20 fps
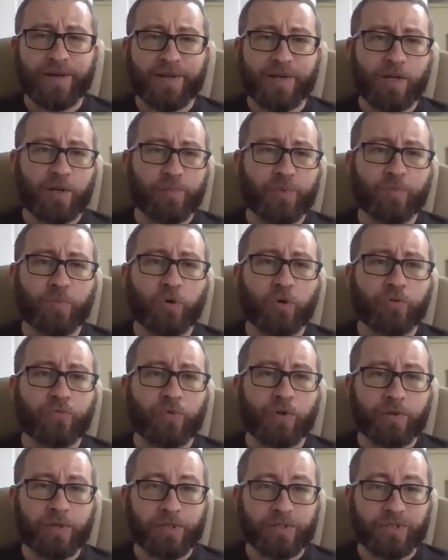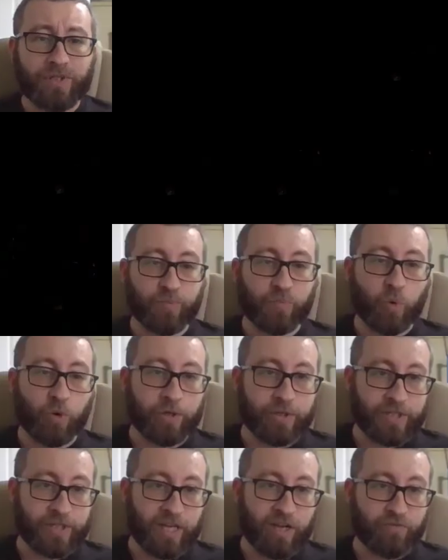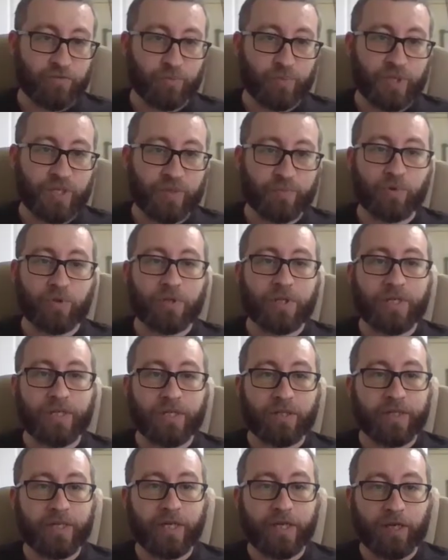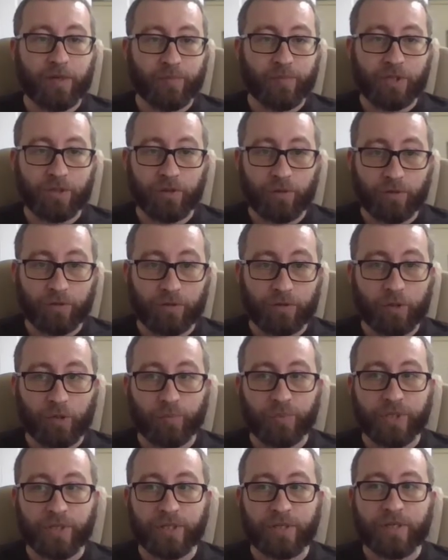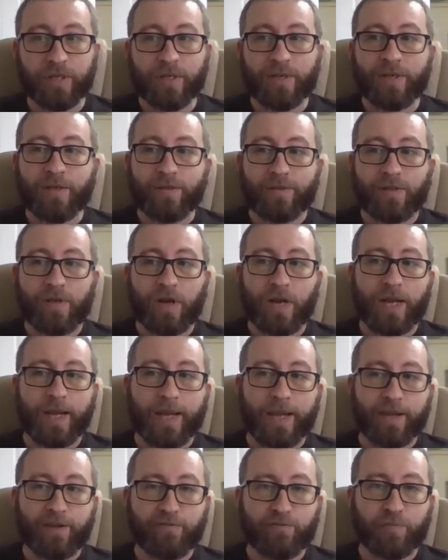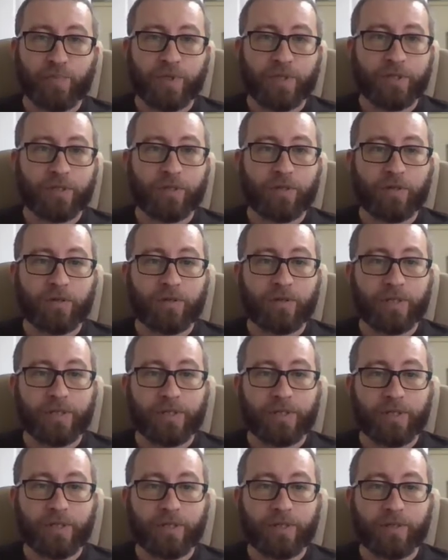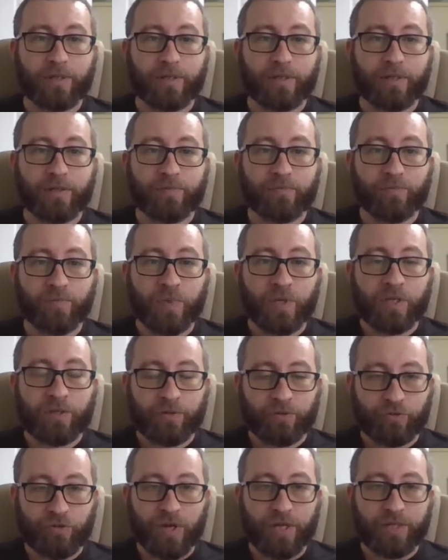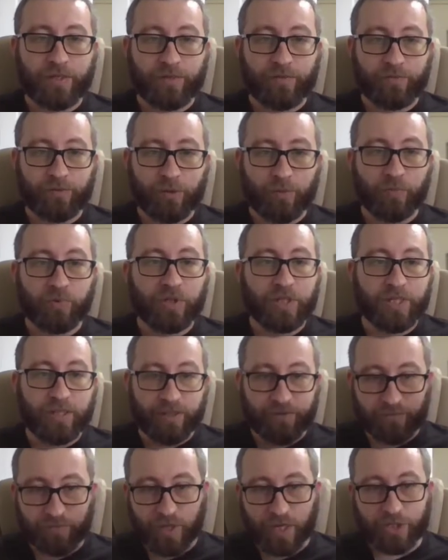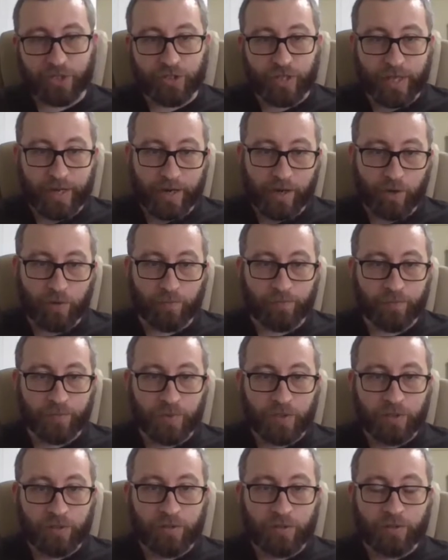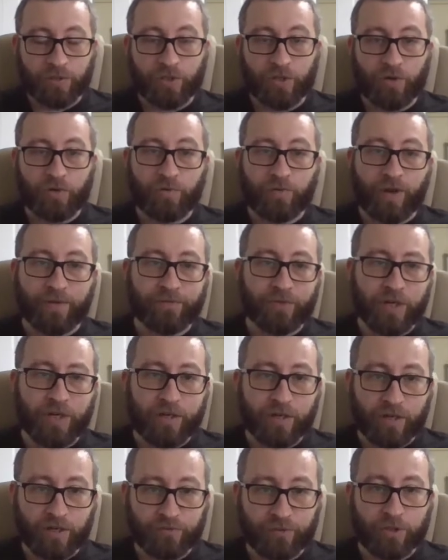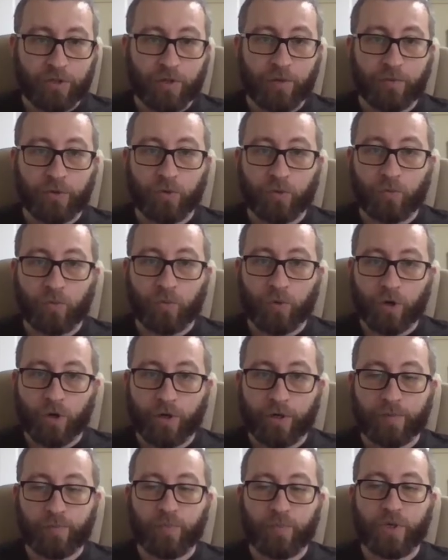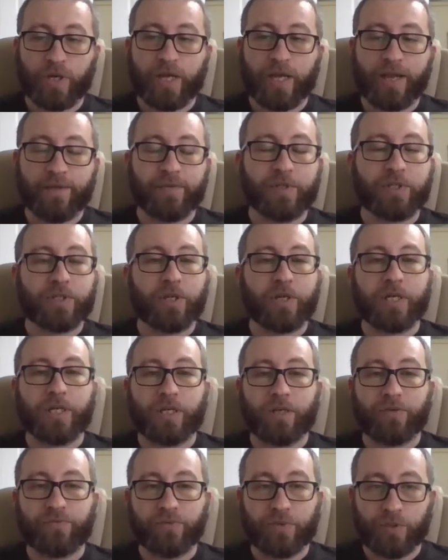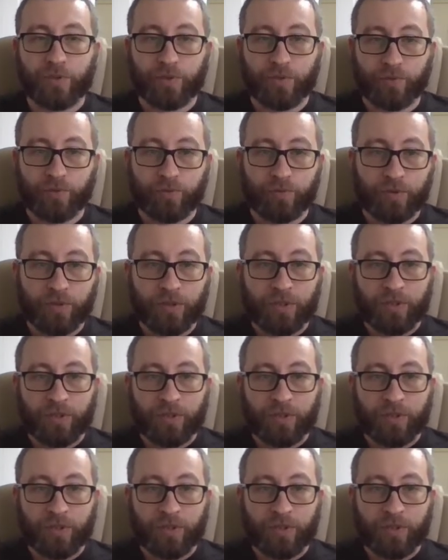now I've been more focused on getting boards out for people and cleaning up the code a little bit than I have been on trying to completely flesh that out. So I've done enough to know it'll work, but I haven't done enough to